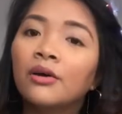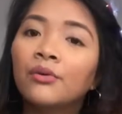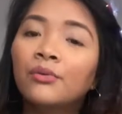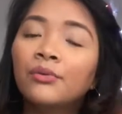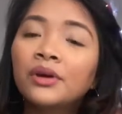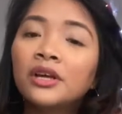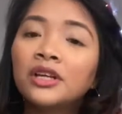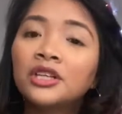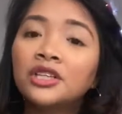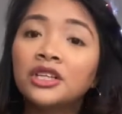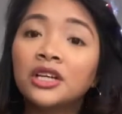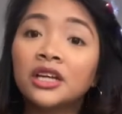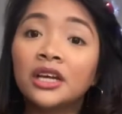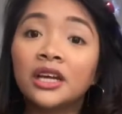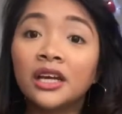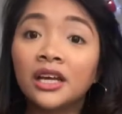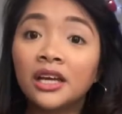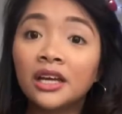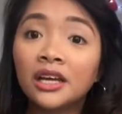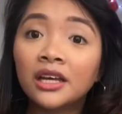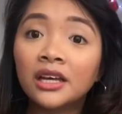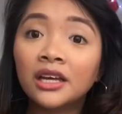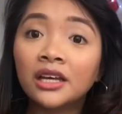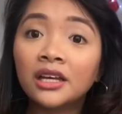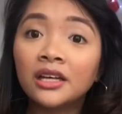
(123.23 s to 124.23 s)
which
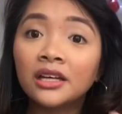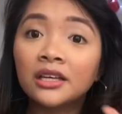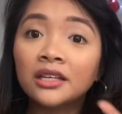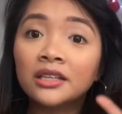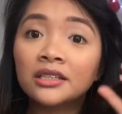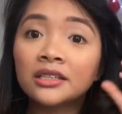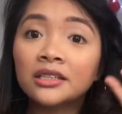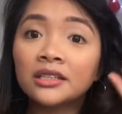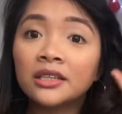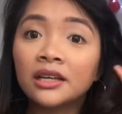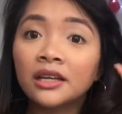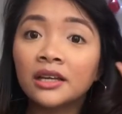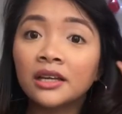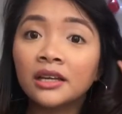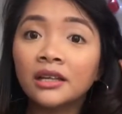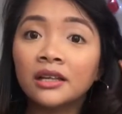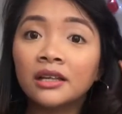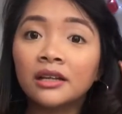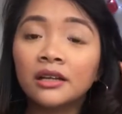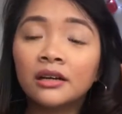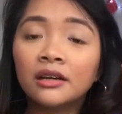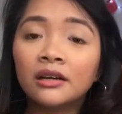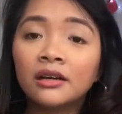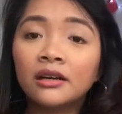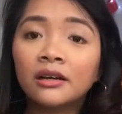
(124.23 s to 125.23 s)
is
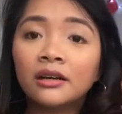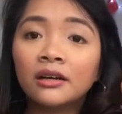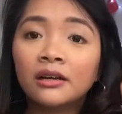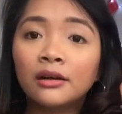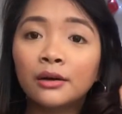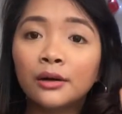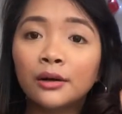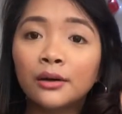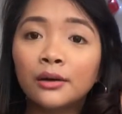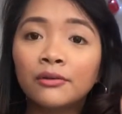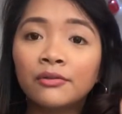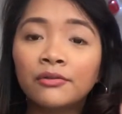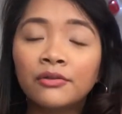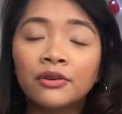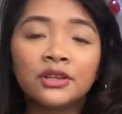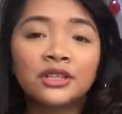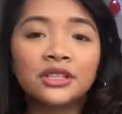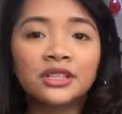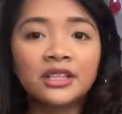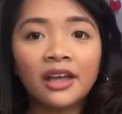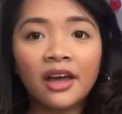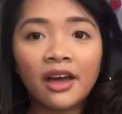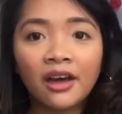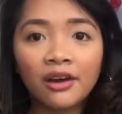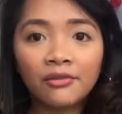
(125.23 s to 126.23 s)
the
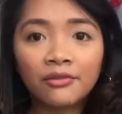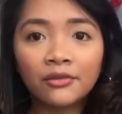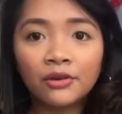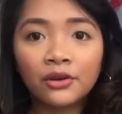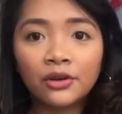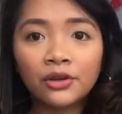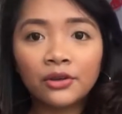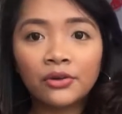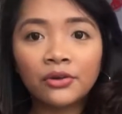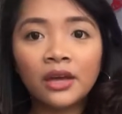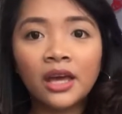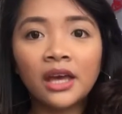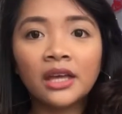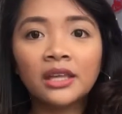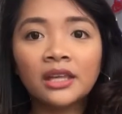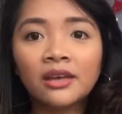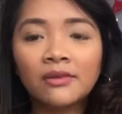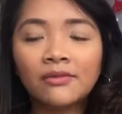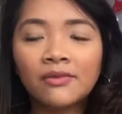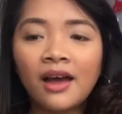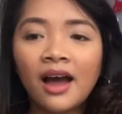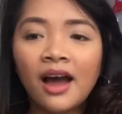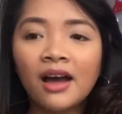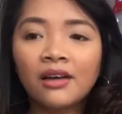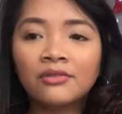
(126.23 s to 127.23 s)
first ever UK
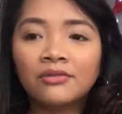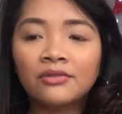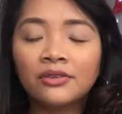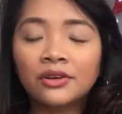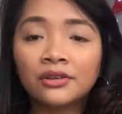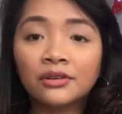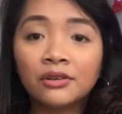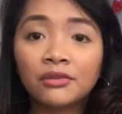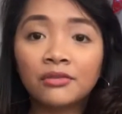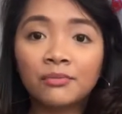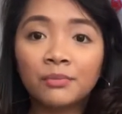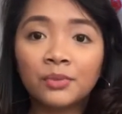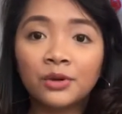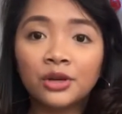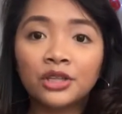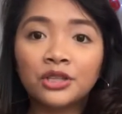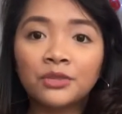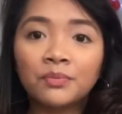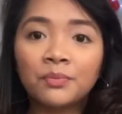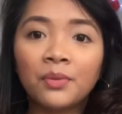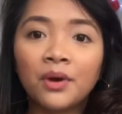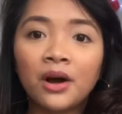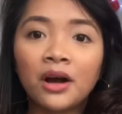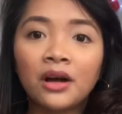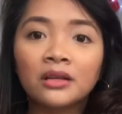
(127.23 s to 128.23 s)
TV advert of
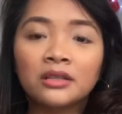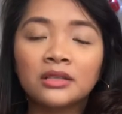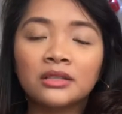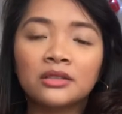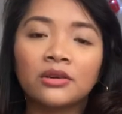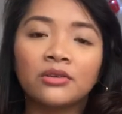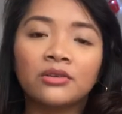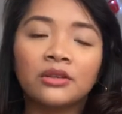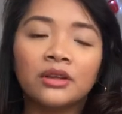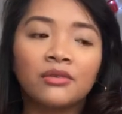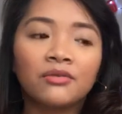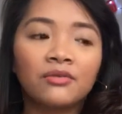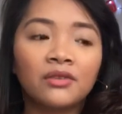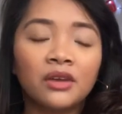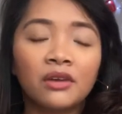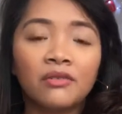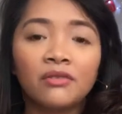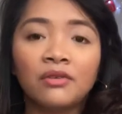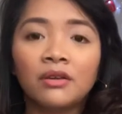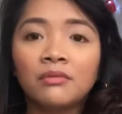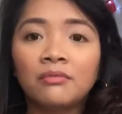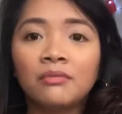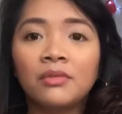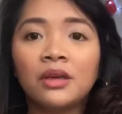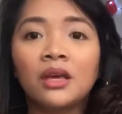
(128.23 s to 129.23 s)
Birchbox. So they've
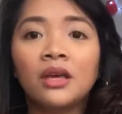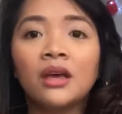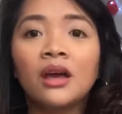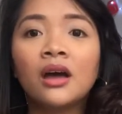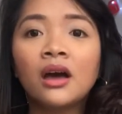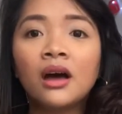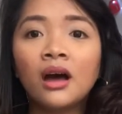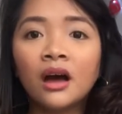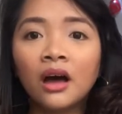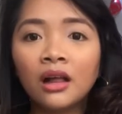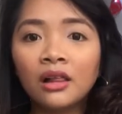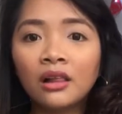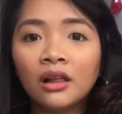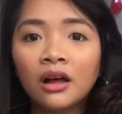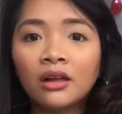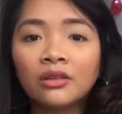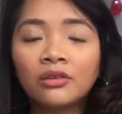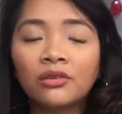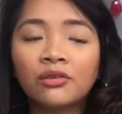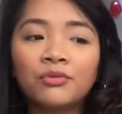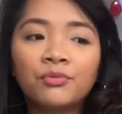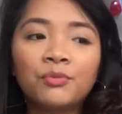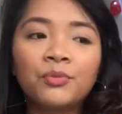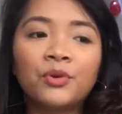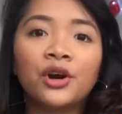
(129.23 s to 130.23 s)
given me a
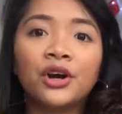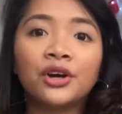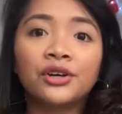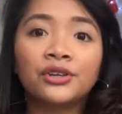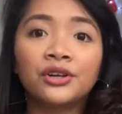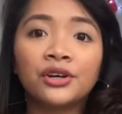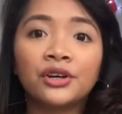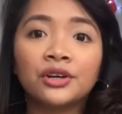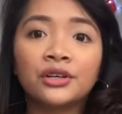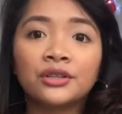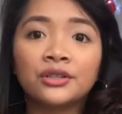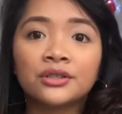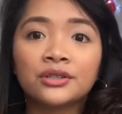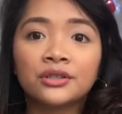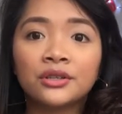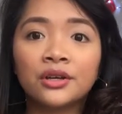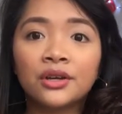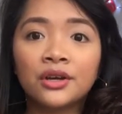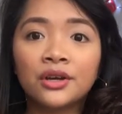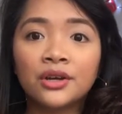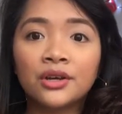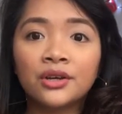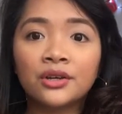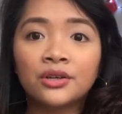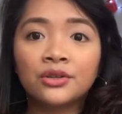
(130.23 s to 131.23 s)
lot of products
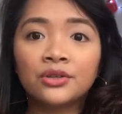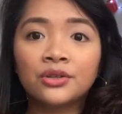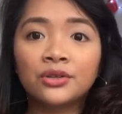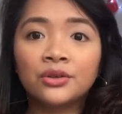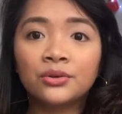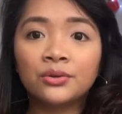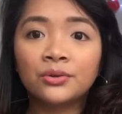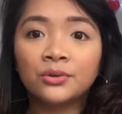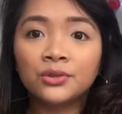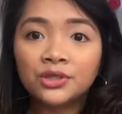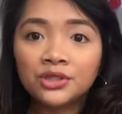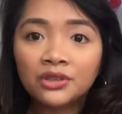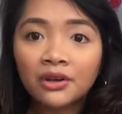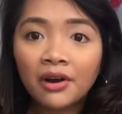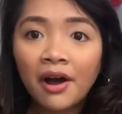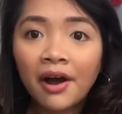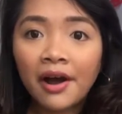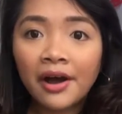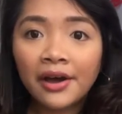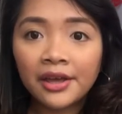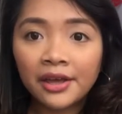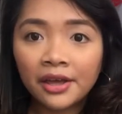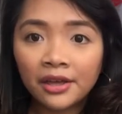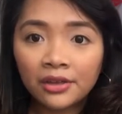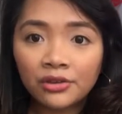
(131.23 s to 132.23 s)
to
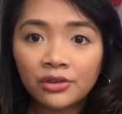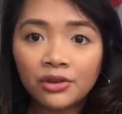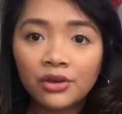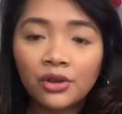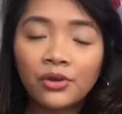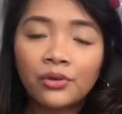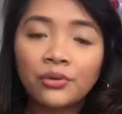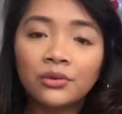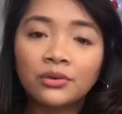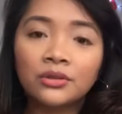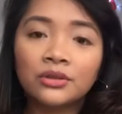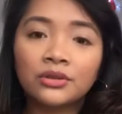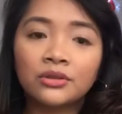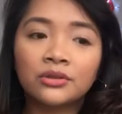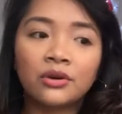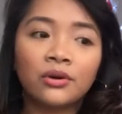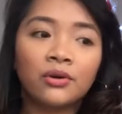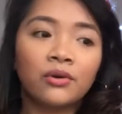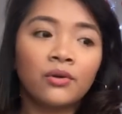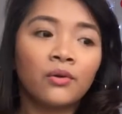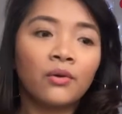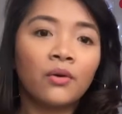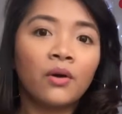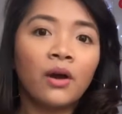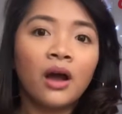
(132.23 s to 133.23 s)
try and use,
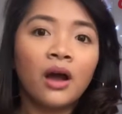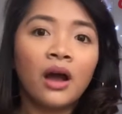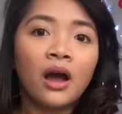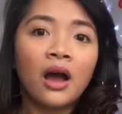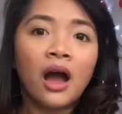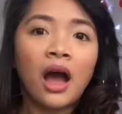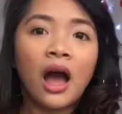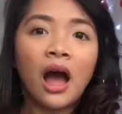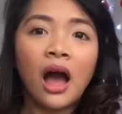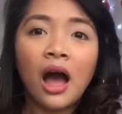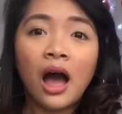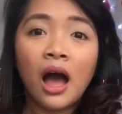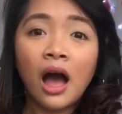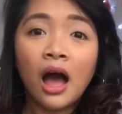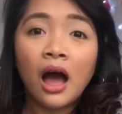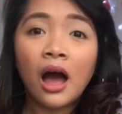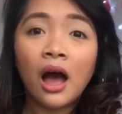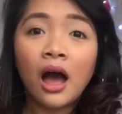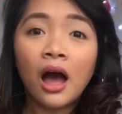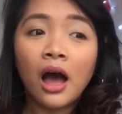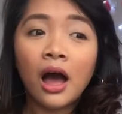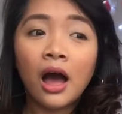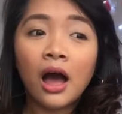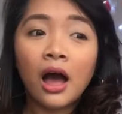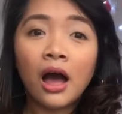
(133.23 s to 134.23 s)
so
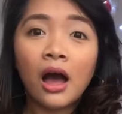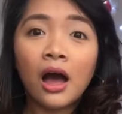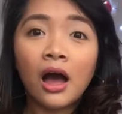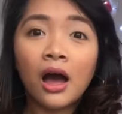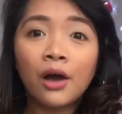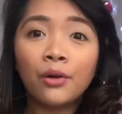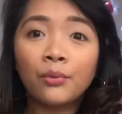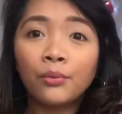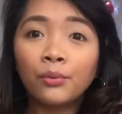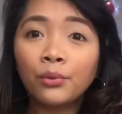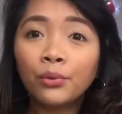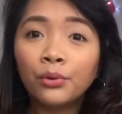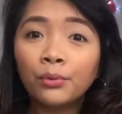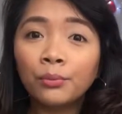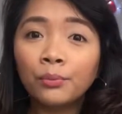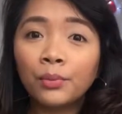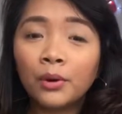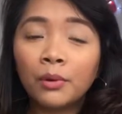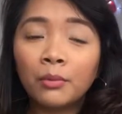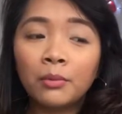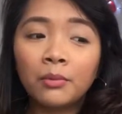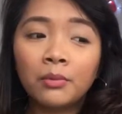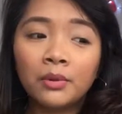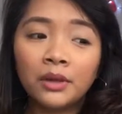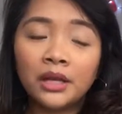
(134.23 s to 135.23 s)
I would
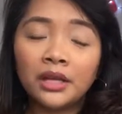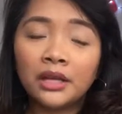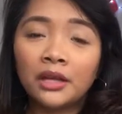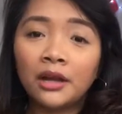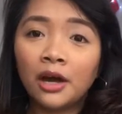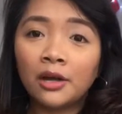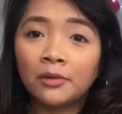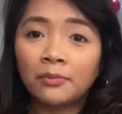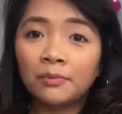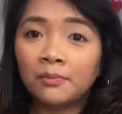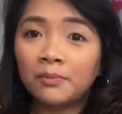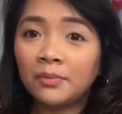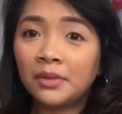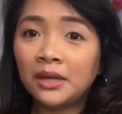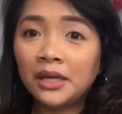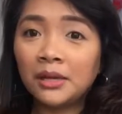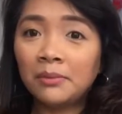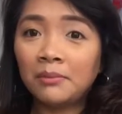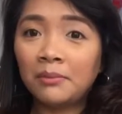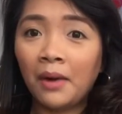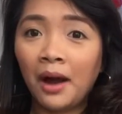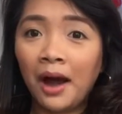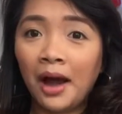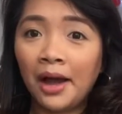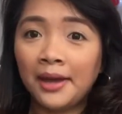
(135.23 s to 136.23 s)
probably not
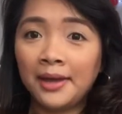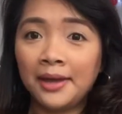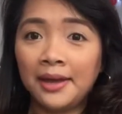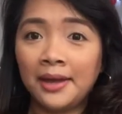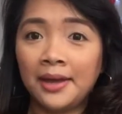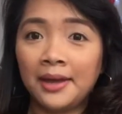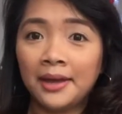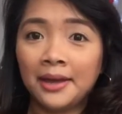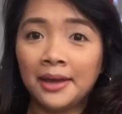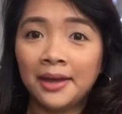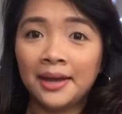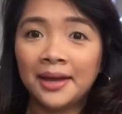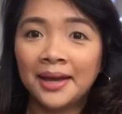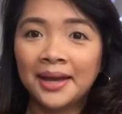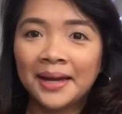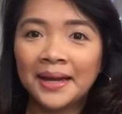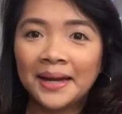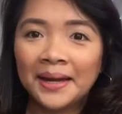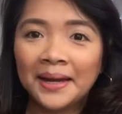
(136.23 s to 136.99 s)
be buying